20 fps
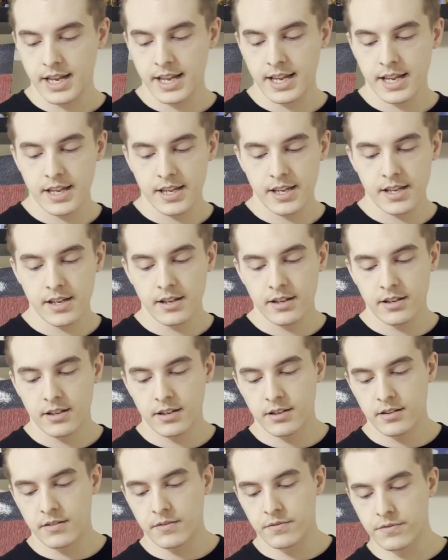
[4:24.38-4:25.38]
a
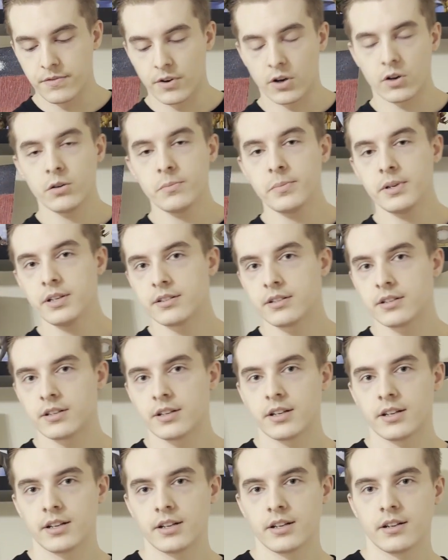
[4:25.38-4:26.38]
verb,
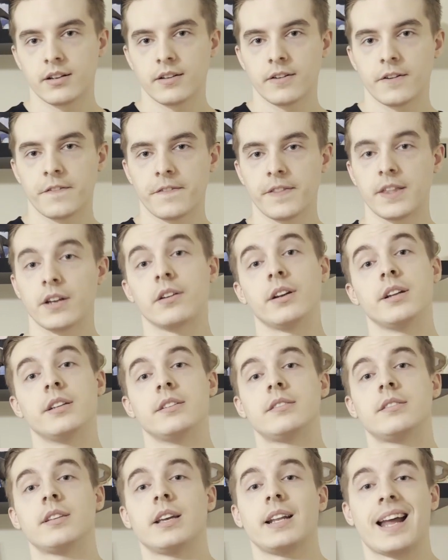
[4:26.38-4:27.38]
there
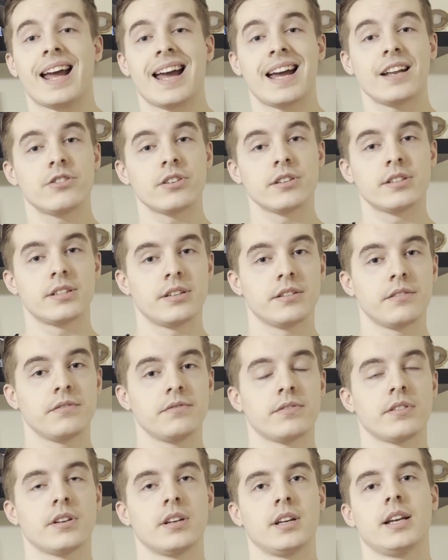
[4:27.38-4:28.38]
is an
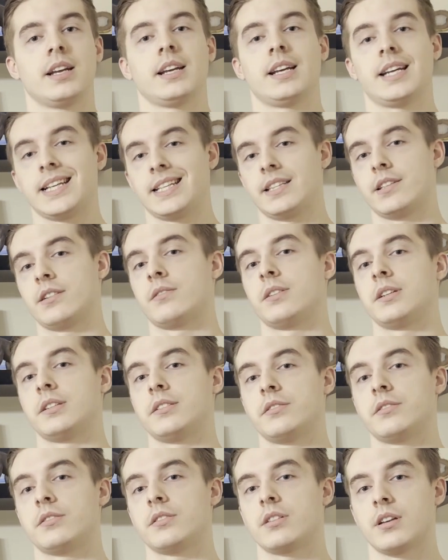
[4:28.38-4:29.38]
adjective, and there
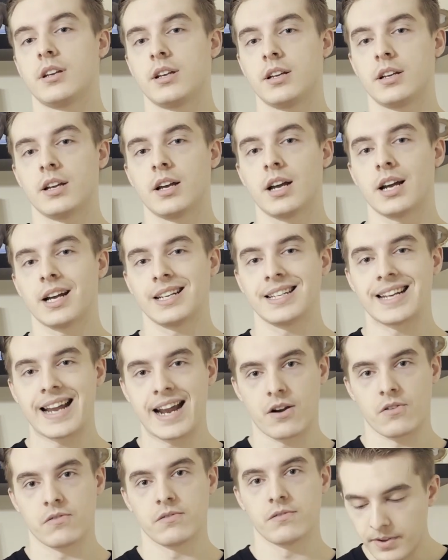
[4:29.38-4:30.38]
is a
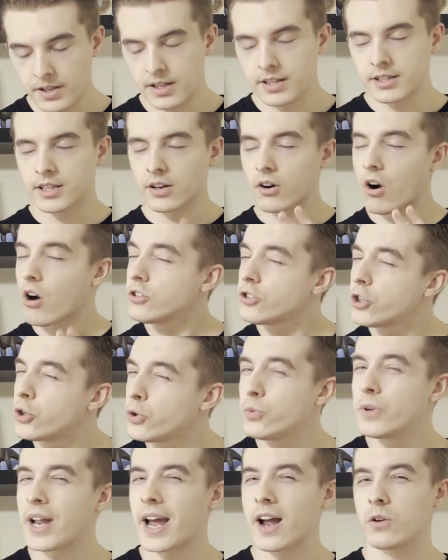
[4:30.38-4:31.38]
noun. There are two
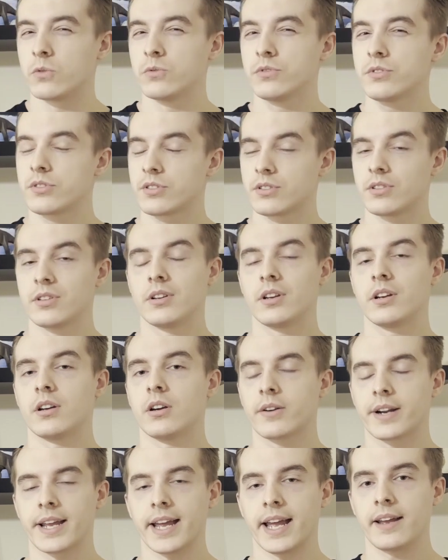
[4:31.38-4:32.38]
nouns,
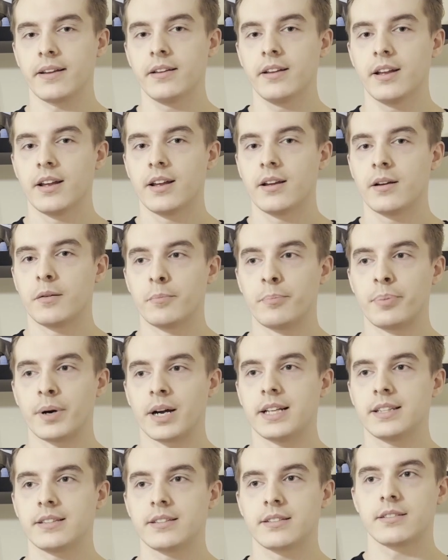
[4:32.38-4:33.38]
okay,
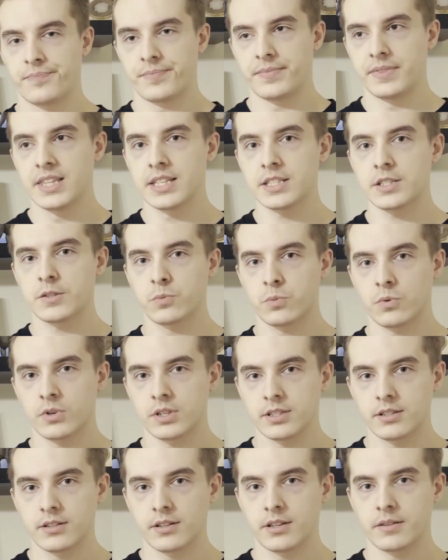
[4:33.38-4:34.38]
but this
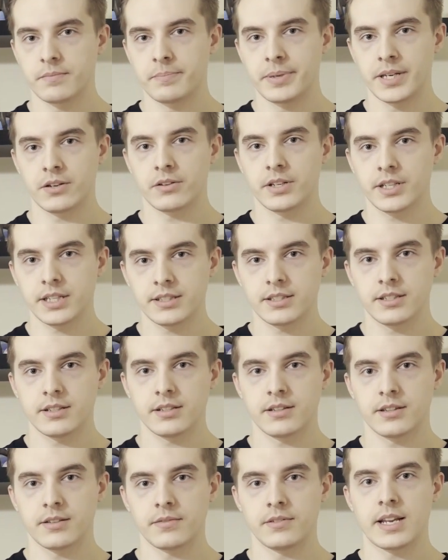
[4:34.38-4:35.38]
one period,
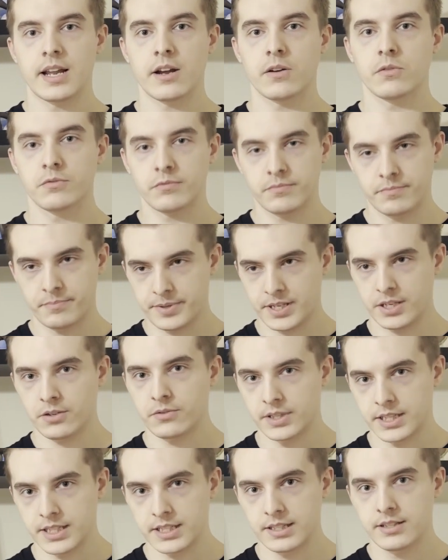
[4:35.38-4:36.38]
the noun
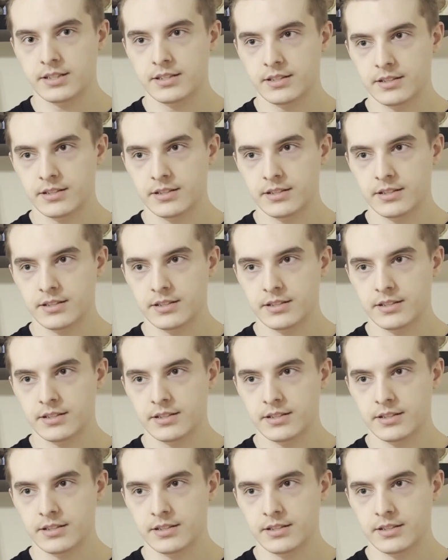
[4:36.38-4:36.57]
period,